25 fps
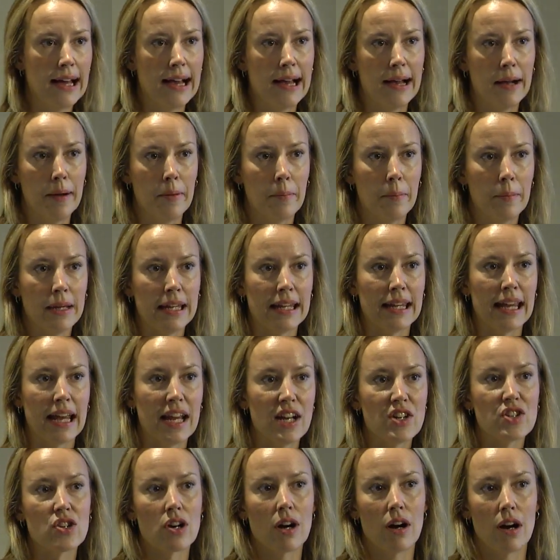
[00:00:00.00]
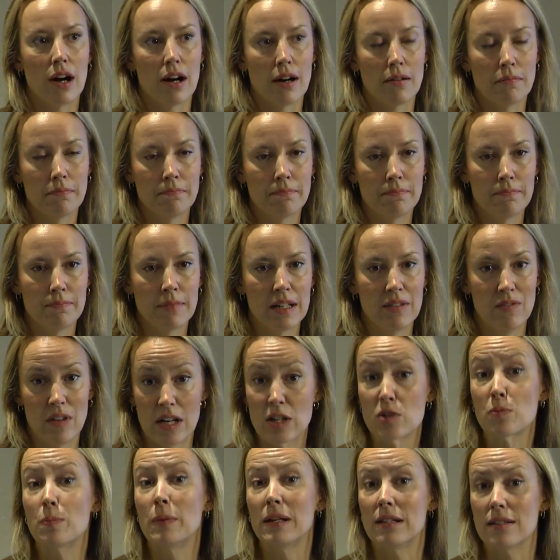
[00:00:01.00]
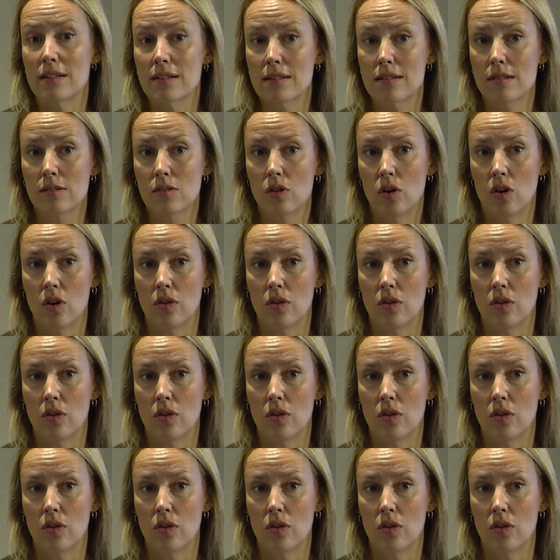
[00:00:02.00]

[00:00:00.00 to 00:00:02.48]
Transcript: engage our investments